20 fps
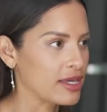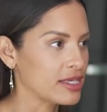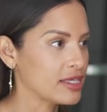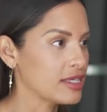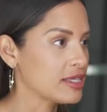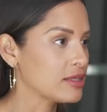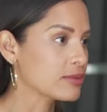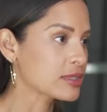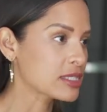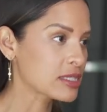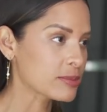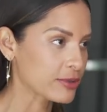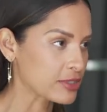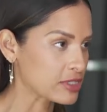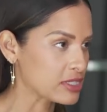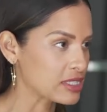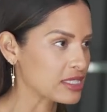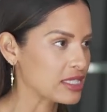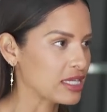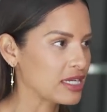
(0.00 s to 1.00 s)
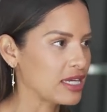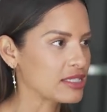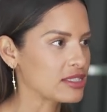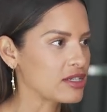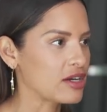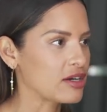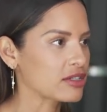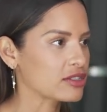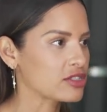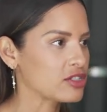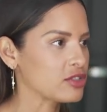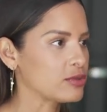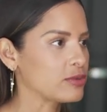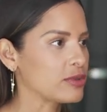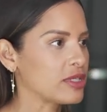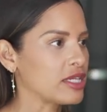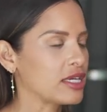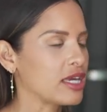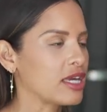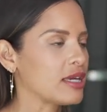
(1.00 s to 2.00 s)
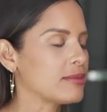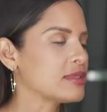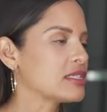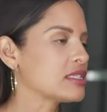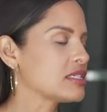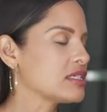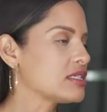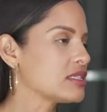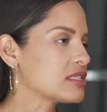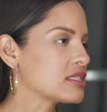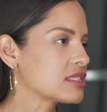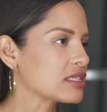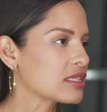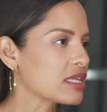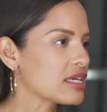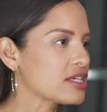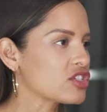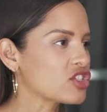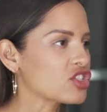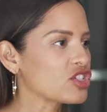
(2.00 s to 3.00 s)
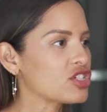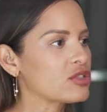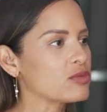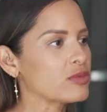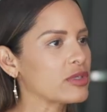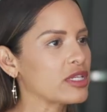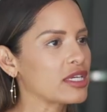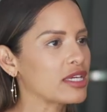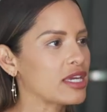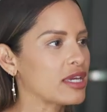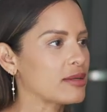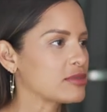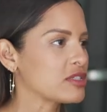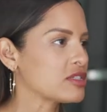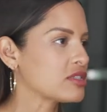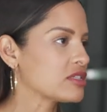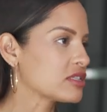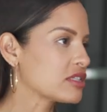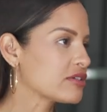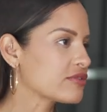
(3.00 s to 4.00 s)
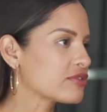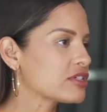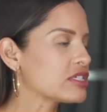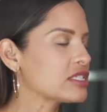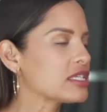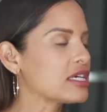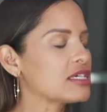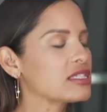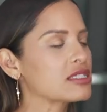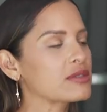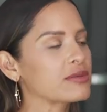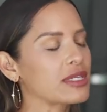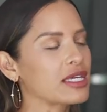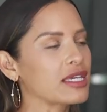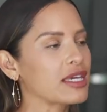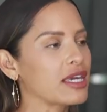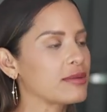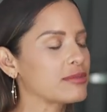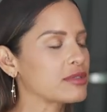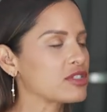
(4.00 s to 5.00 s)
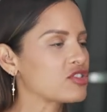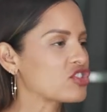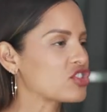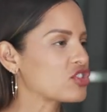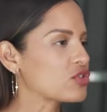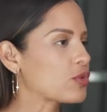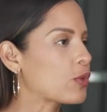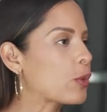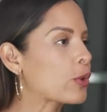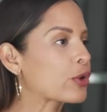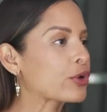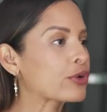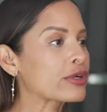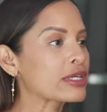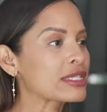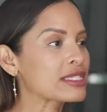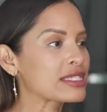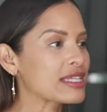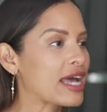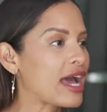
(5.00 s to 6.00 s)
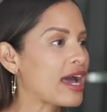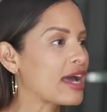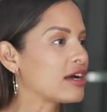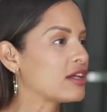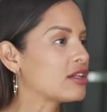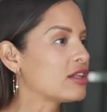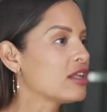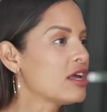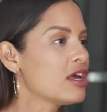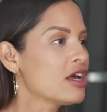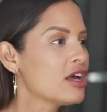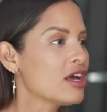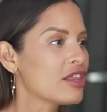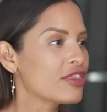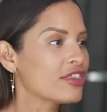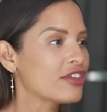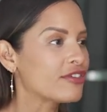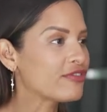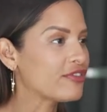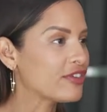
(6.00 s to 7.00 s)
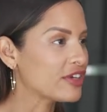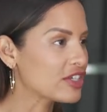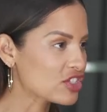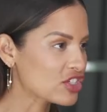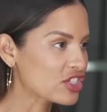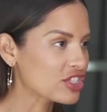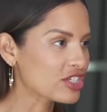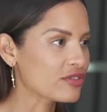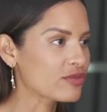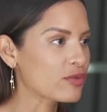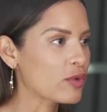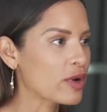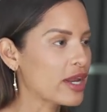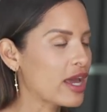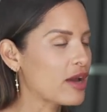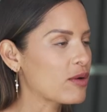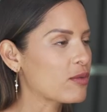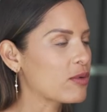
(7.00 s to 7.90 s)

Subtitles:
He was the person that I talked to when it came into installation, when it came to delivery dates, when it came to just ordering style, the vision of what I